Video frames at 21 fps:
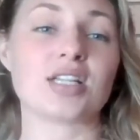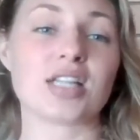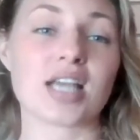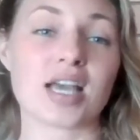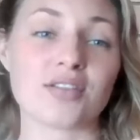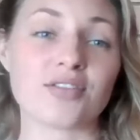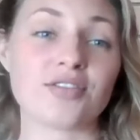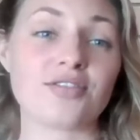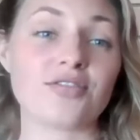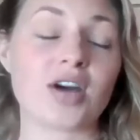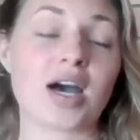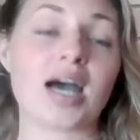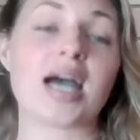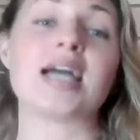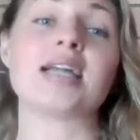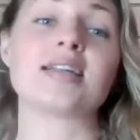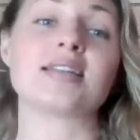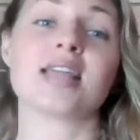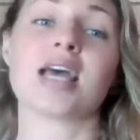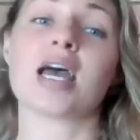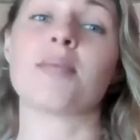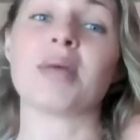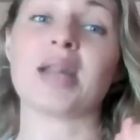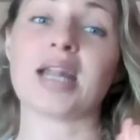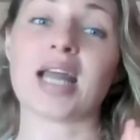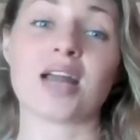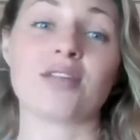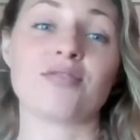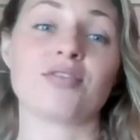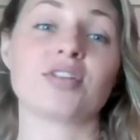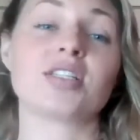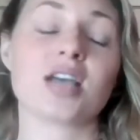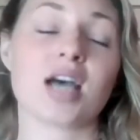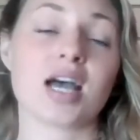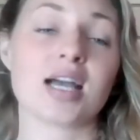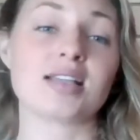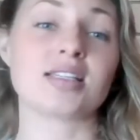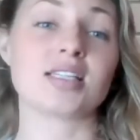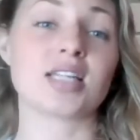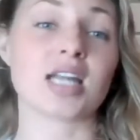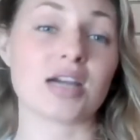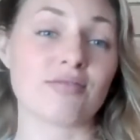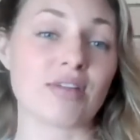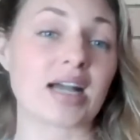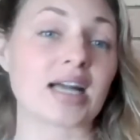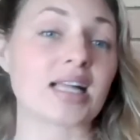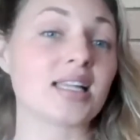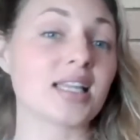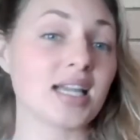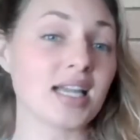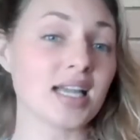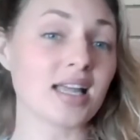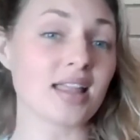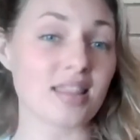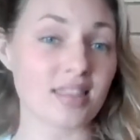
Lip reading: and find them and advertise directly,